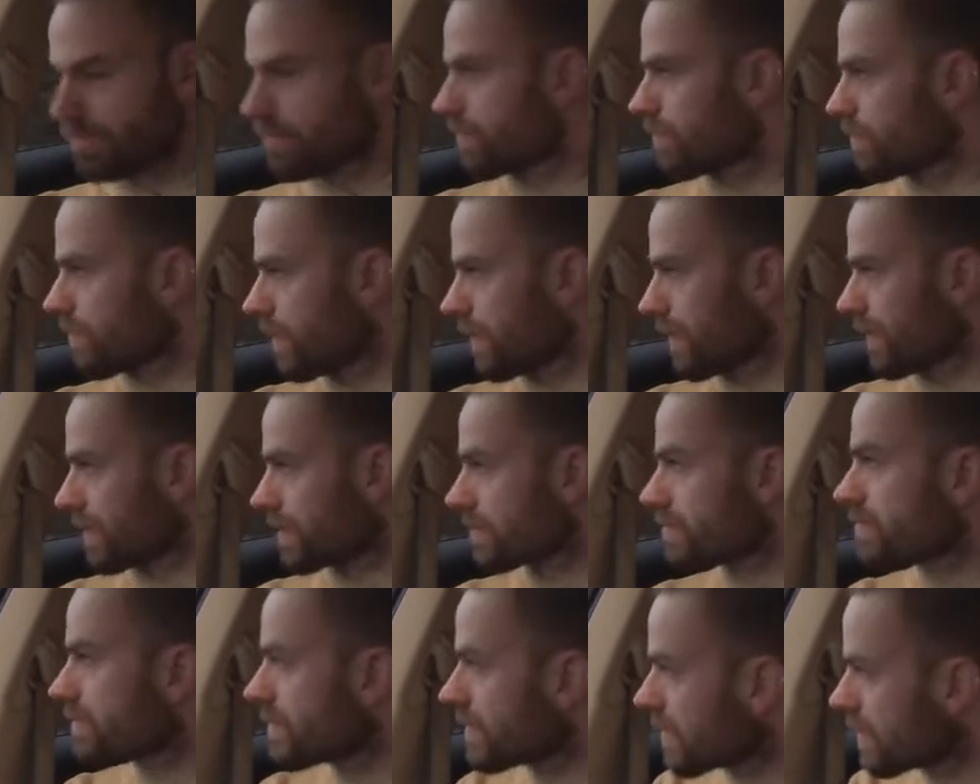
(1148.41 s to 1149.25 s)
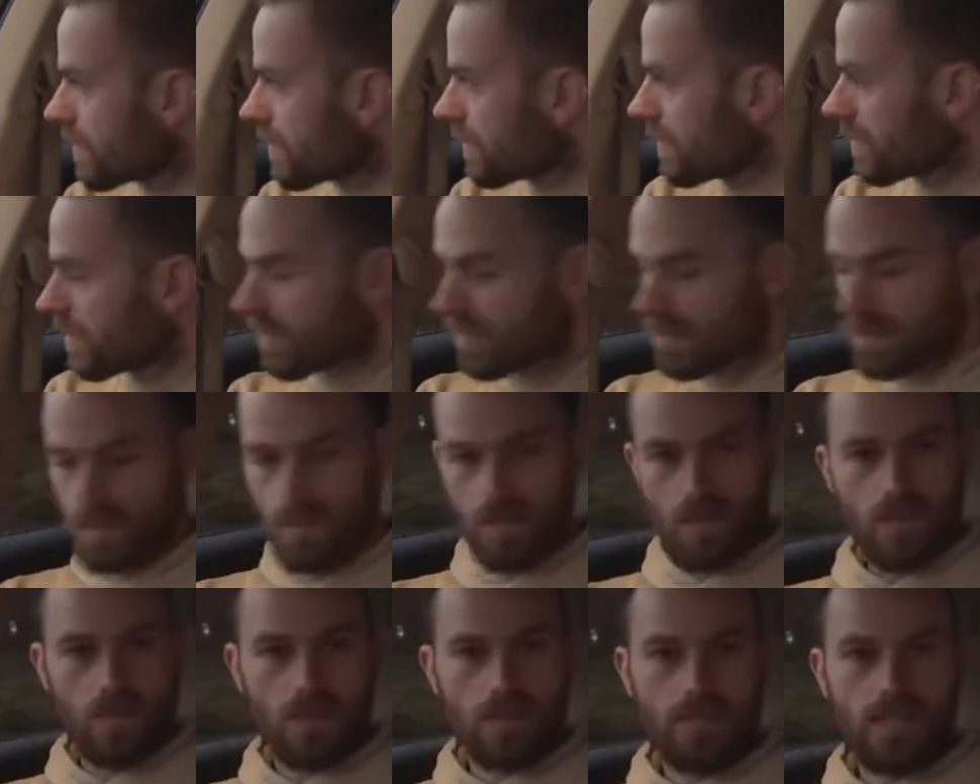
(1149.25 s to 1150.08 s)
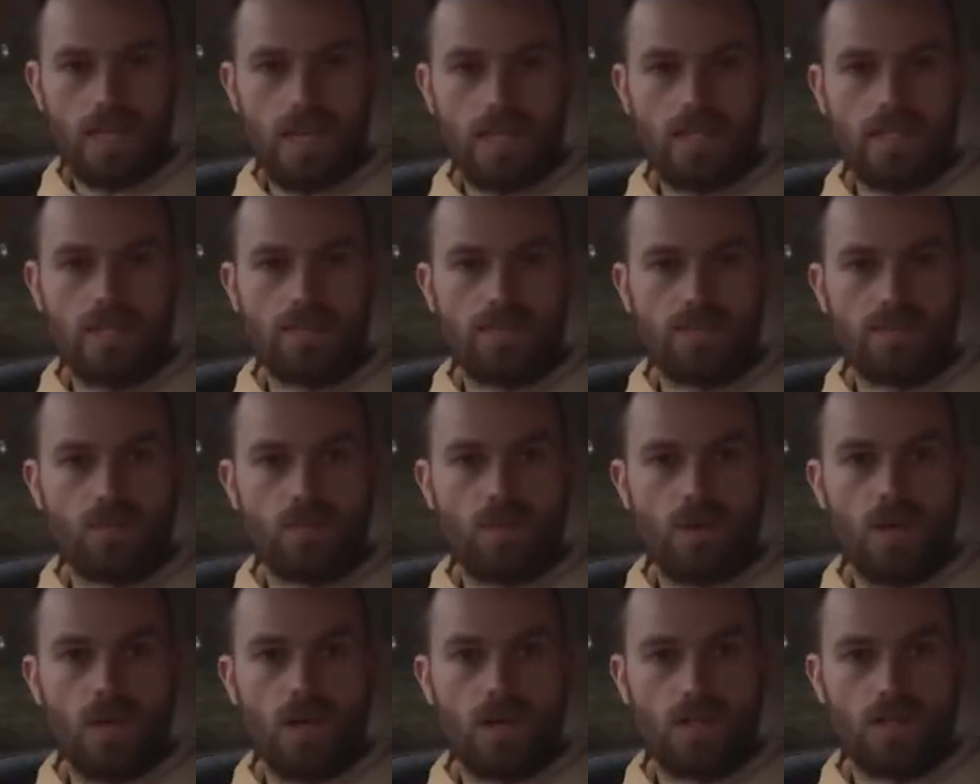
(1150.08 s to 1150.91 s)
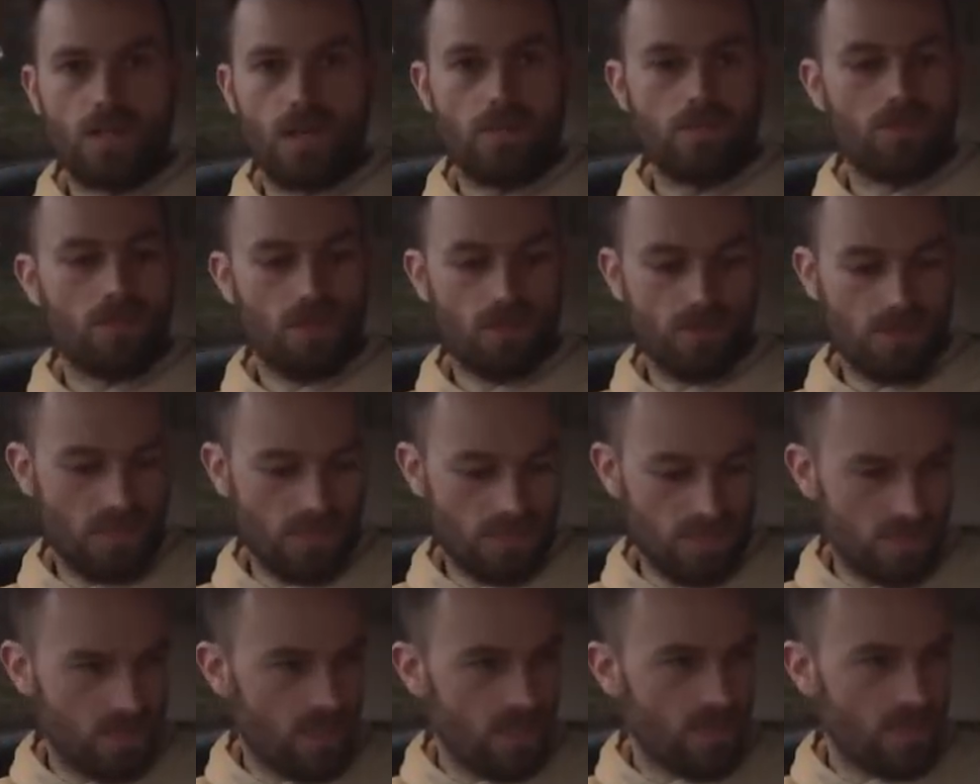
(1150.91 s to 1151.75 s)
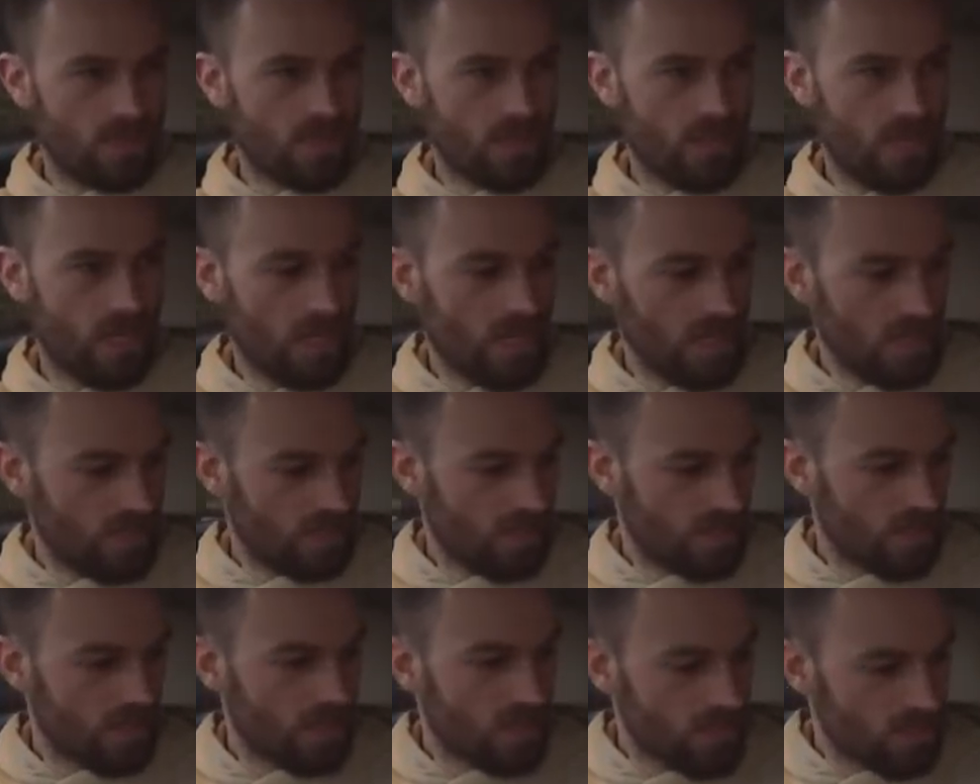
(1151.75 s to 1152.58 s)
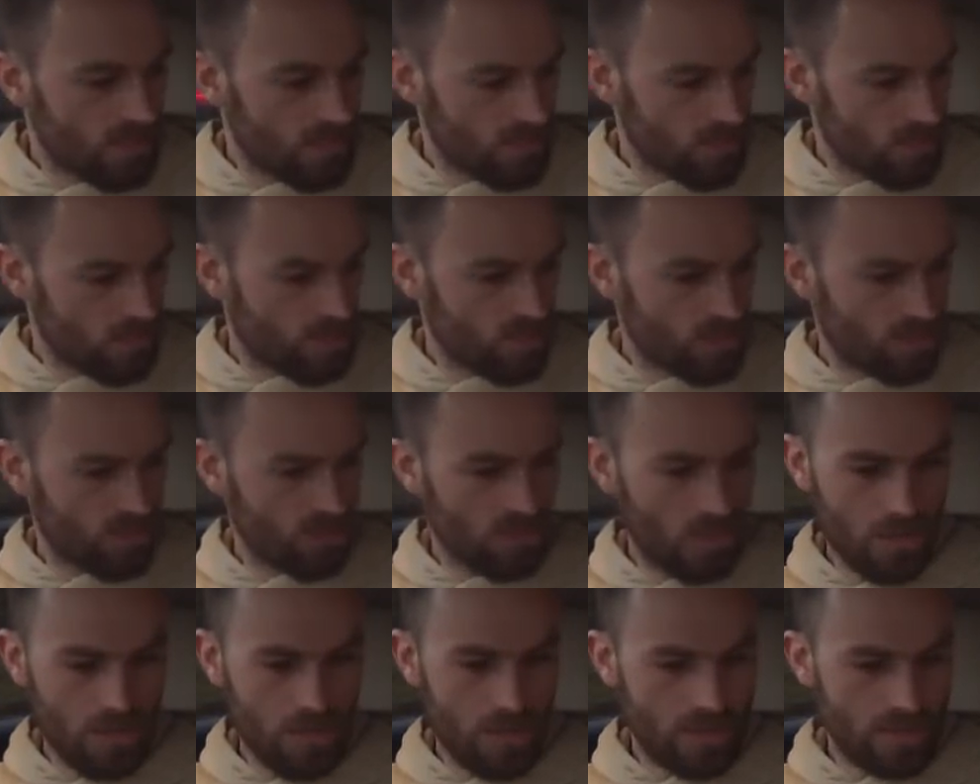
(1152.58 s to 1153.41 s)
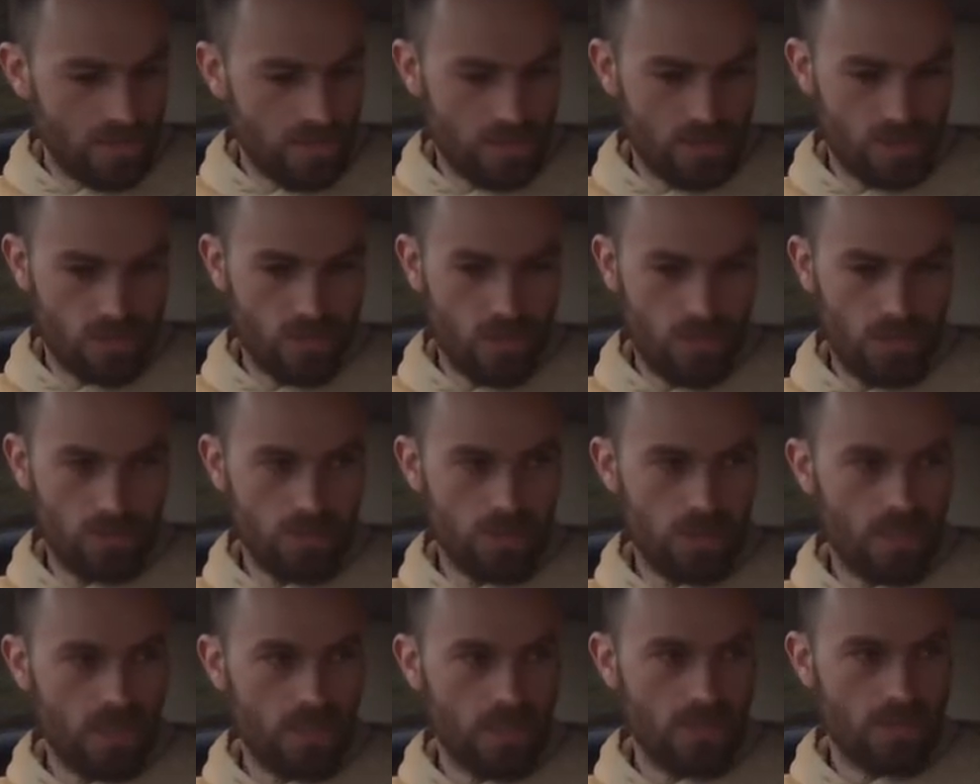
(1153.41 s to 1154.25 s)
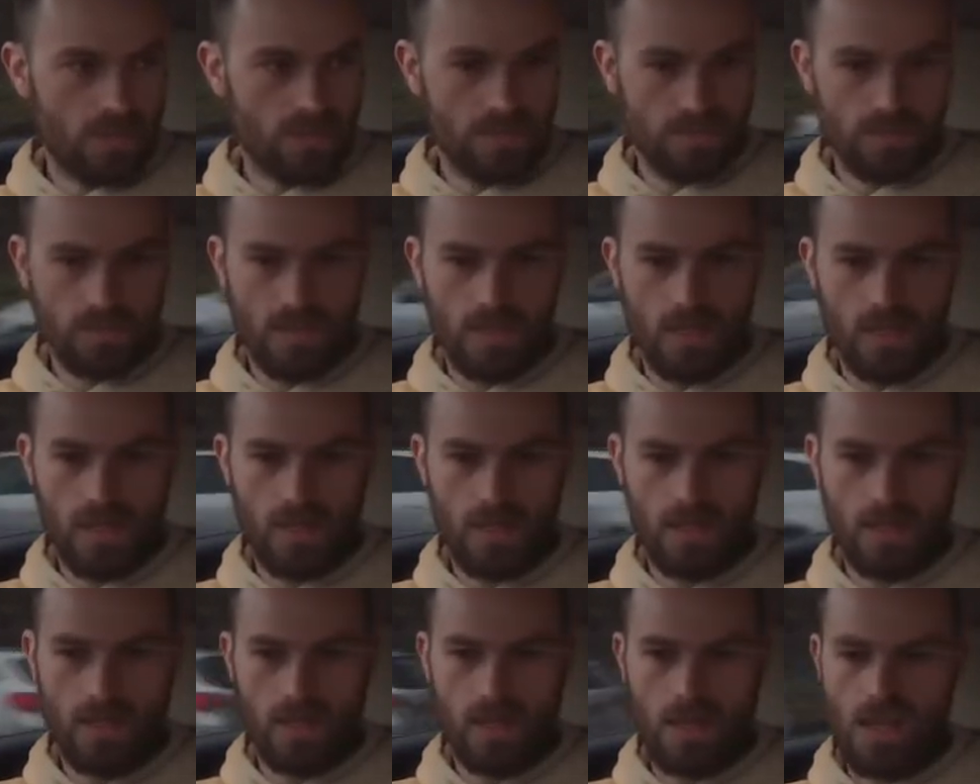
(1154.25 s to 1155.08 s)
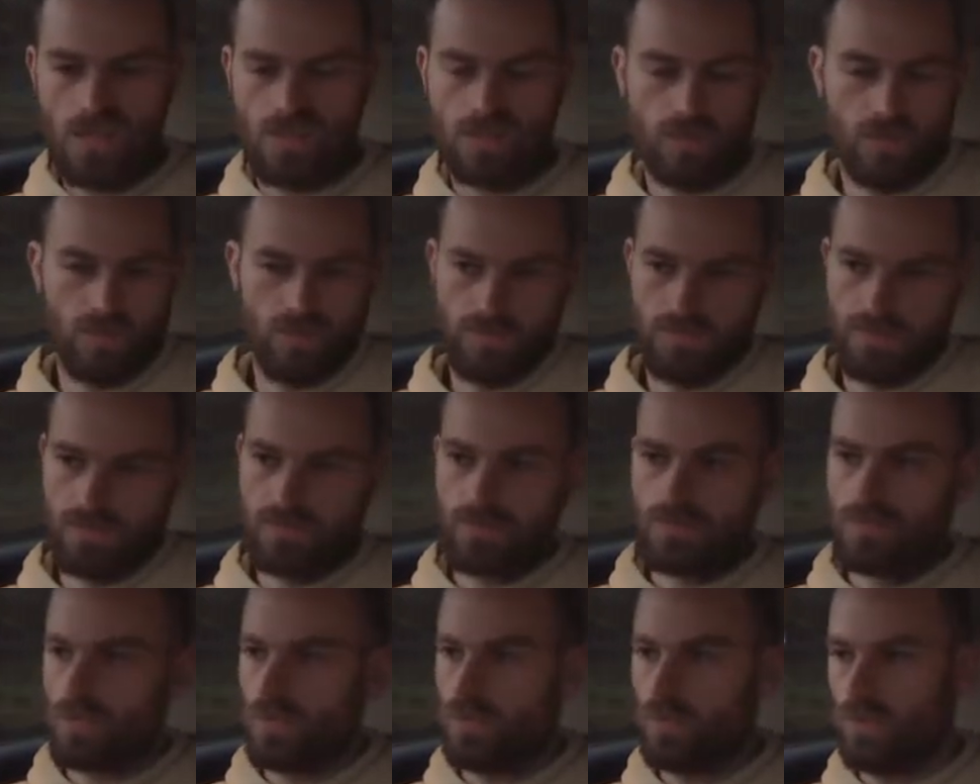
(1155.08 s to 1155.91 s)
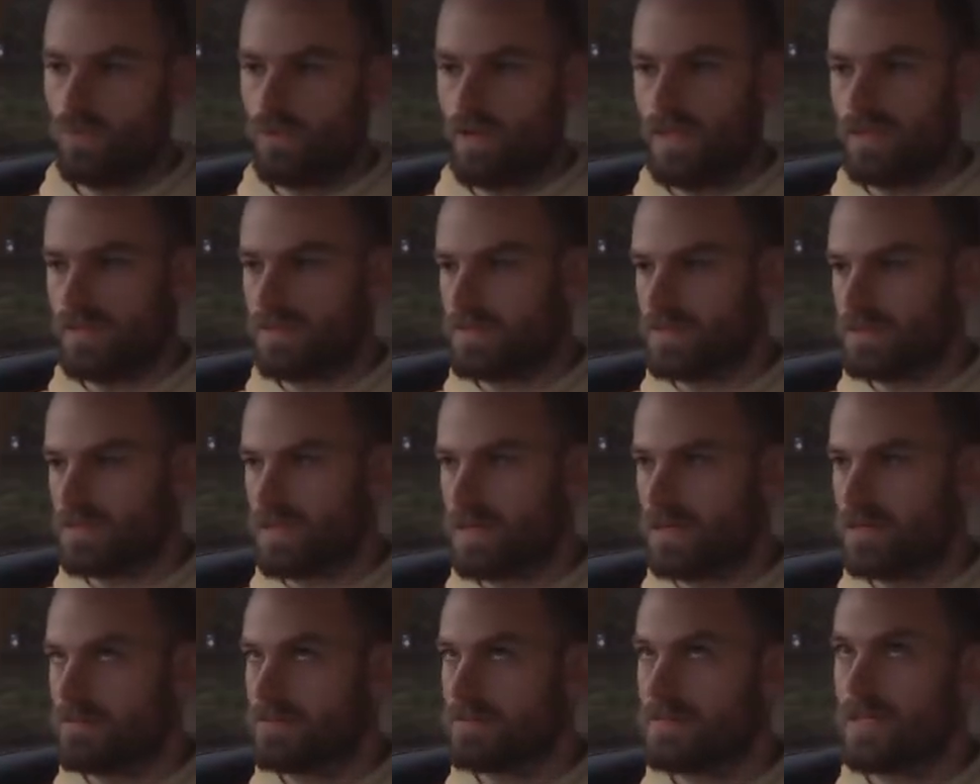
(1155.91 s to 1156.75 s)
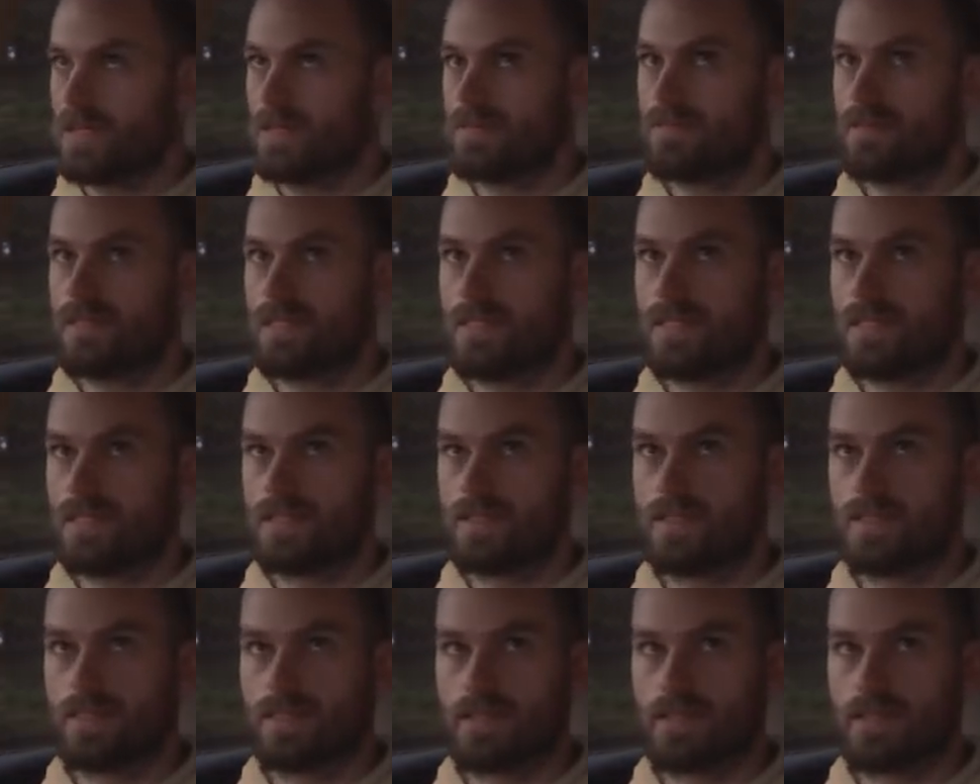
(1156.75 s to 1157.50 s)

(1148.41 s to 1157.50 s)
when I get in it from work, I'm not necessarily clean, and it's so easy to wipe clean, as with all leathers are and that really.